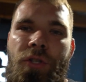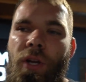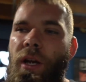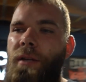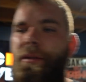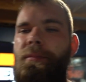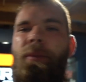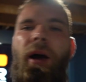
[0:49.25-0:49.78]
your
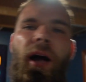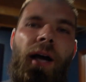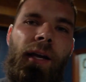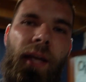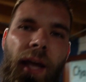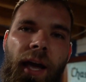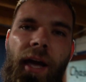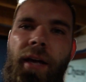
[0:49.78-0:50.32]
guys'
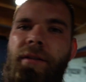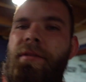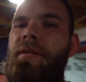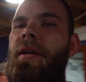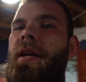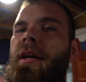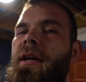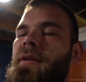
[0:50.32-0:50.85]
podcast,
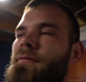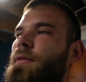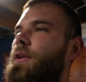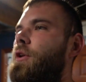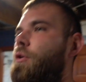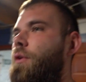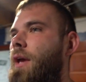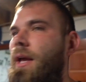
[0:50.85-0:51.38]

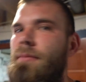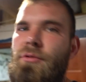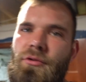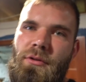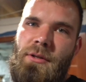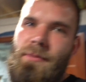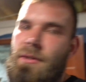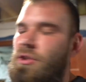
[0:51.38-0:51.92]
video game
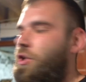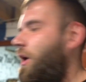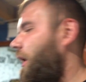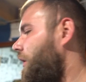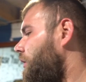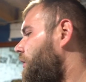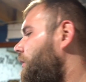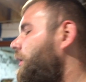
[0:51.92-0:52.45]
streaming
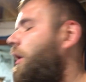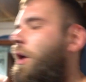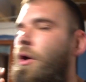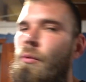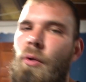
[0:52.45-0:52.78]
channel,